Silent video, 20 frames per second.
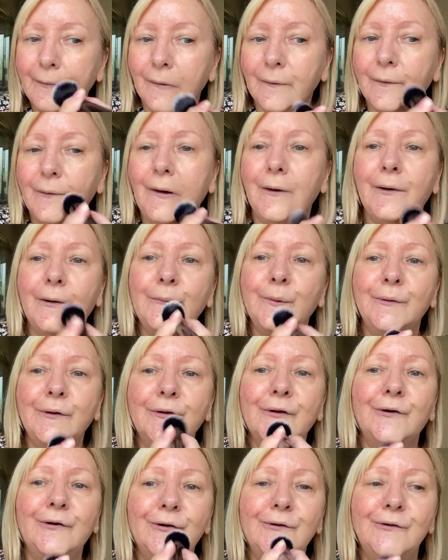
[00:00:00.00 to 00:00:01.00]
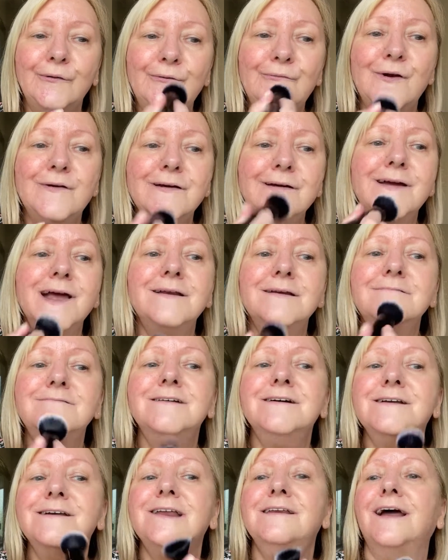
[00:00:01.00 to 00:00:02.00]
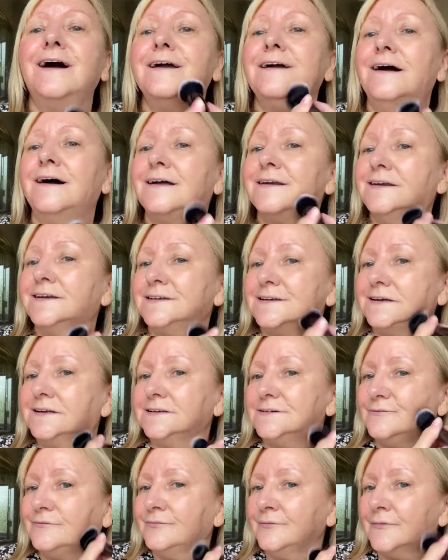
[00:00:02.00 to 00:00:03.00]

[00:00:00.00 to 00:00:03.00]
I'm just going really, really light-handed.